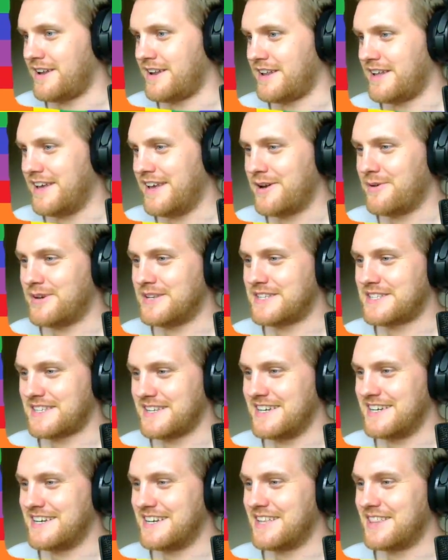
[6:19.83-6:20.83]
And here we
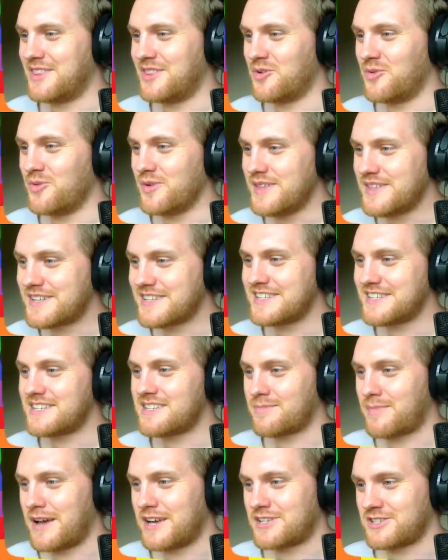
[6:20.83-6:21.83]
see the weekly
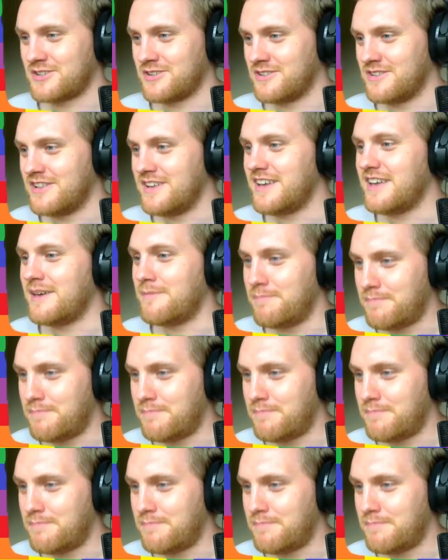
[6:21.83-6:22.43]
special